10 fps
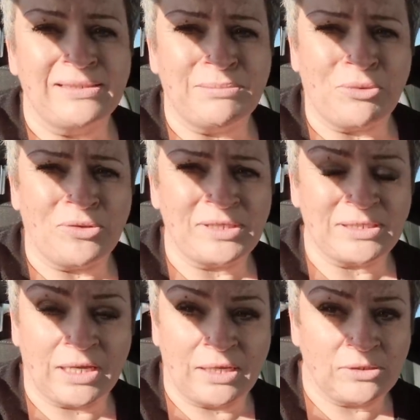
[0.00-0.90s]
Didn't bother
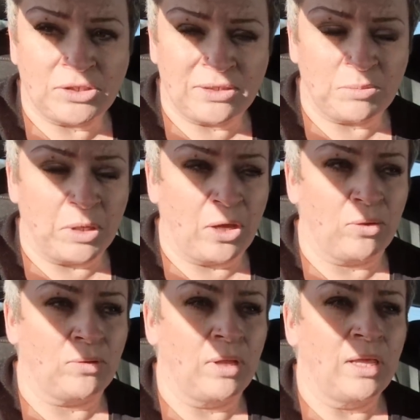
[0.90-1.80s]
today, just did my
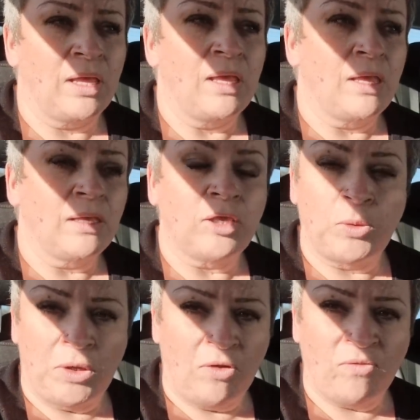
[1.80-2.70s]
own.
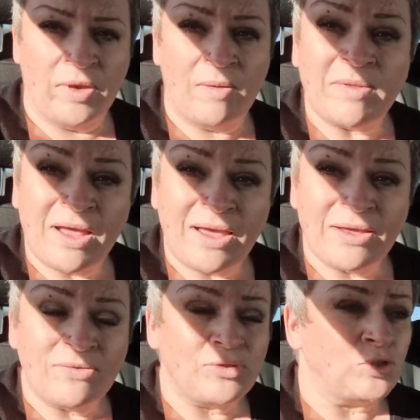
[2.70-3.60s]
Queuing halfway up the
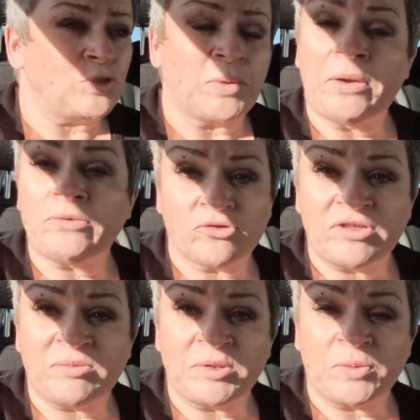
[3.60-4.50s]
aisle. You'd swear it was
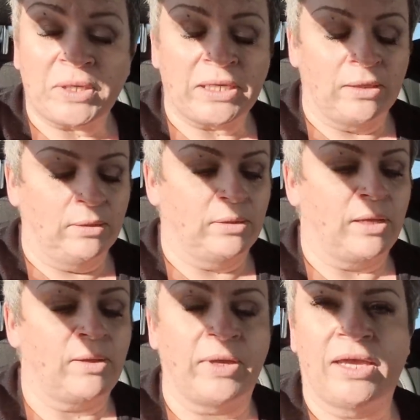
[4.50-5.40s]
Christmas week.
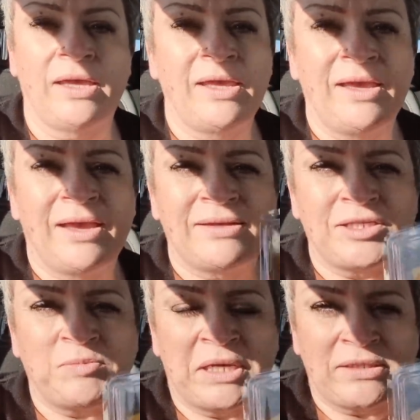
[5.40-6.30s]
Anyway,
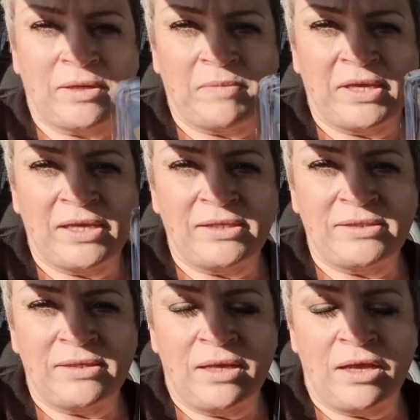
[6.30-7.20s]
just picked up
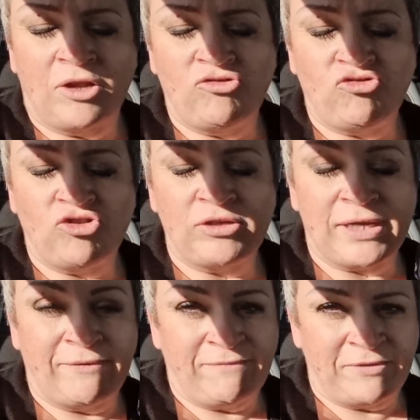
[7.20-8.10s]
this.
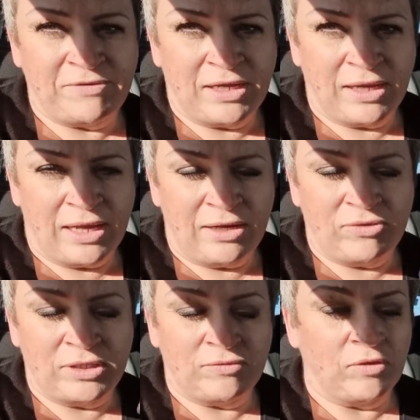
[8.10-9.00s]
158
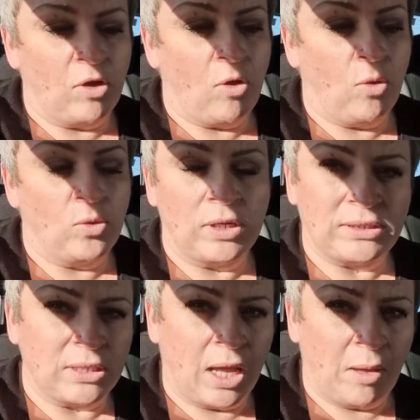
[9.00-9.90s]
calories for the whole
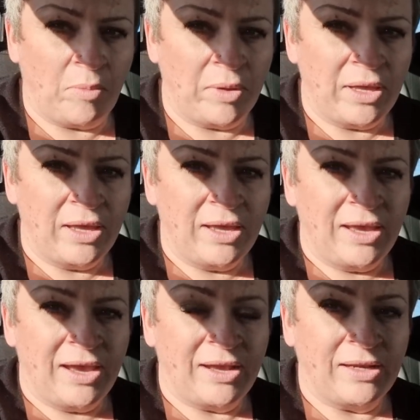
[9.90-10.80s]
tub,
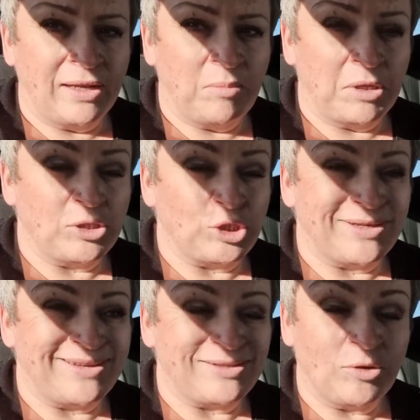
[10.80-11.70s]
and I'm gonna
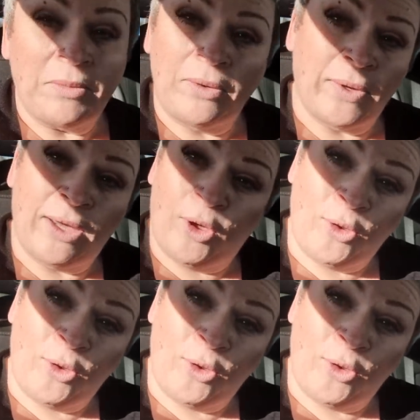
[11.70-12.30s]
munch that on my way